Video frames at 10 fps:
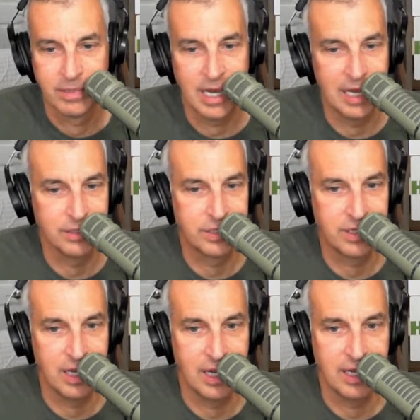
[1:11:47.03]

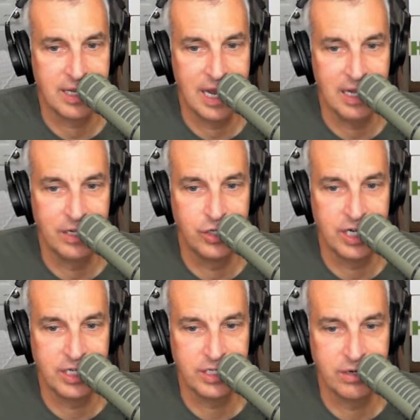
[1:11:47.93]
Kyle and
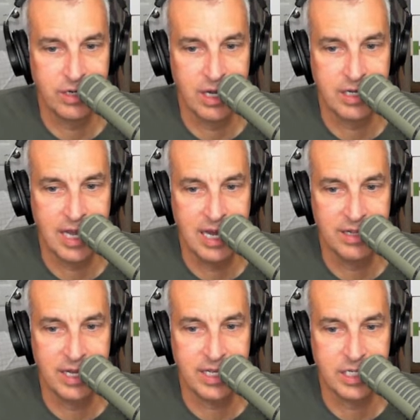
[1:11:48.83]
Jason are kind
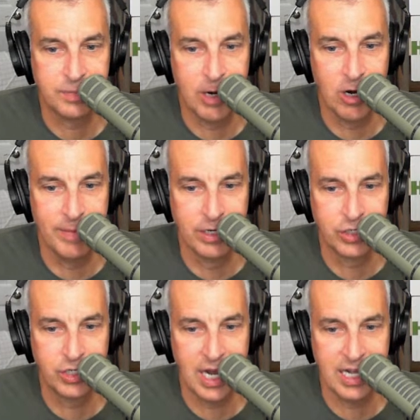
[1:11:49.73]
of like experimental
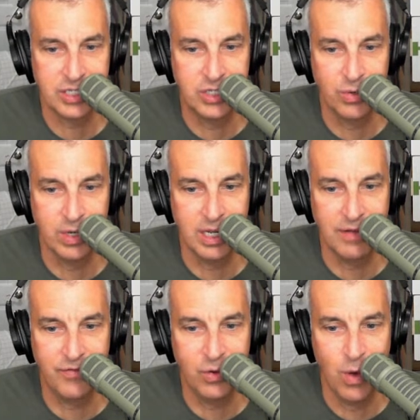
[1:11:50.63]
shots. Do it
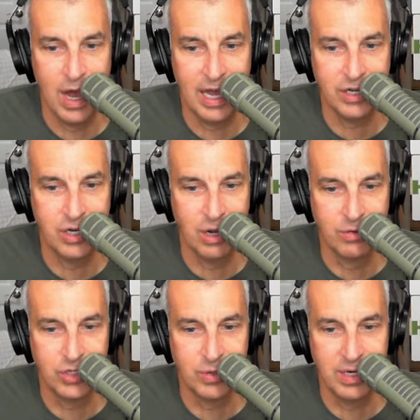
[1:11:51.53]
if you want.
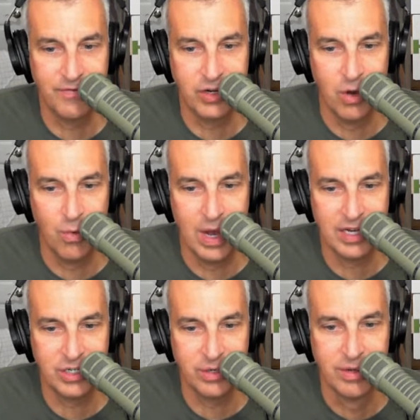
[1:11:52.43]
Don't do it if you don't
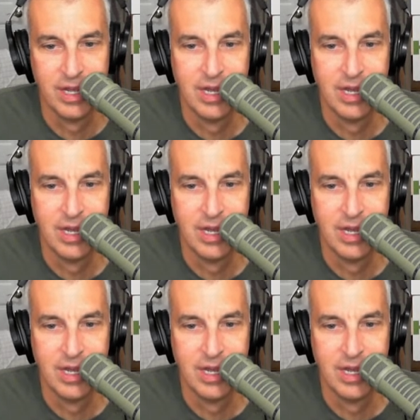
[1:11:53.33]
want to.